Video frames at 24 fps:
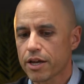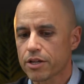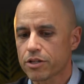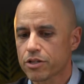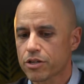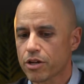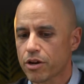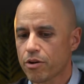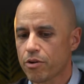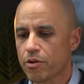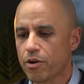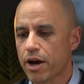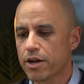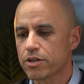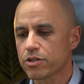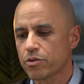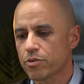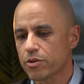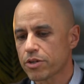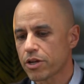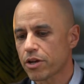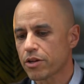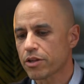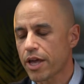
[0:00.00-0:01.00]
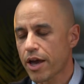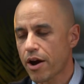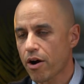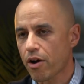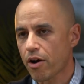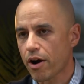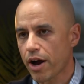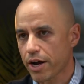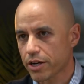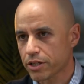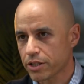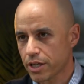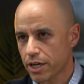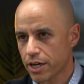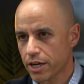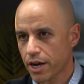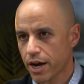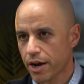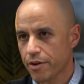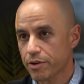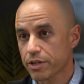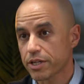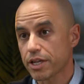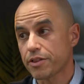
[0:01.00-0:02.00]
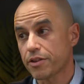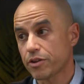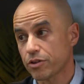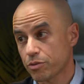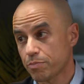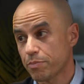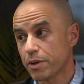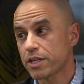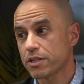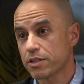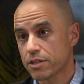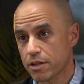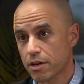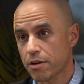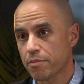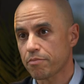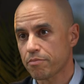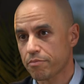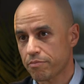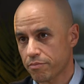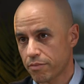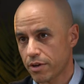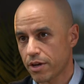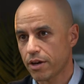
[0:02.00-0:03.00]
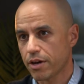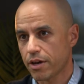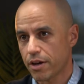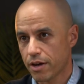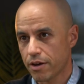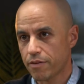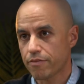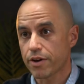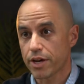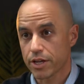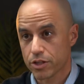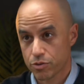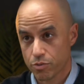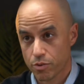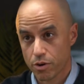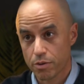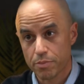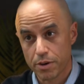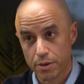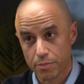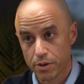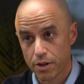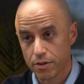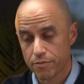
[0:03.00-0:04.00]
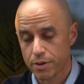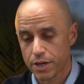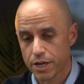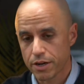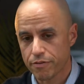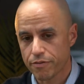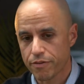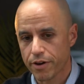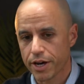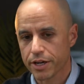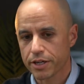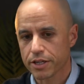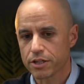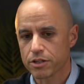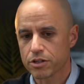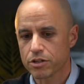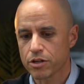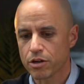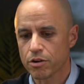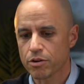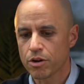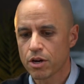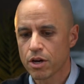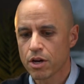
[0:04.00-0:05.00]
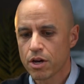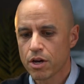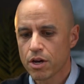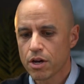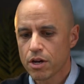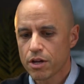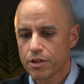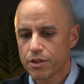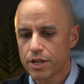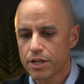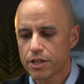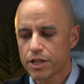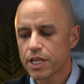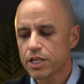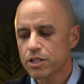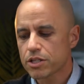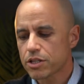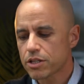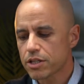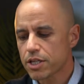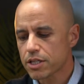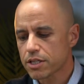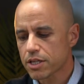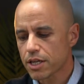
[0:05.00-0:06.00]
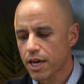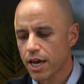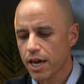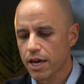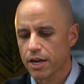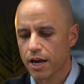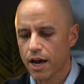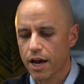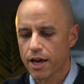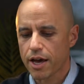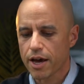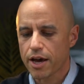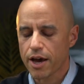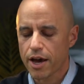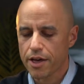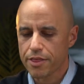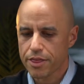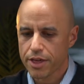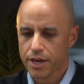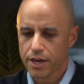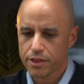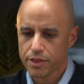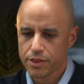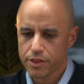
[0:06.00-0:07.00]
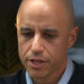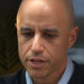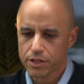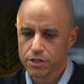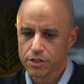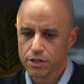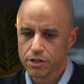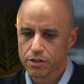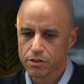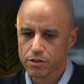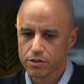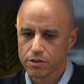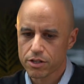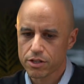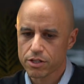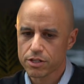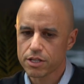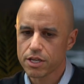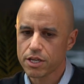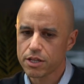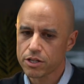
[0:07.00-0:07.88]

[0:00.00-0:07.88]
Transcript: And so as a result, they are actually at high risk. And there's been some events where people have been infected. So this again, I think this, to see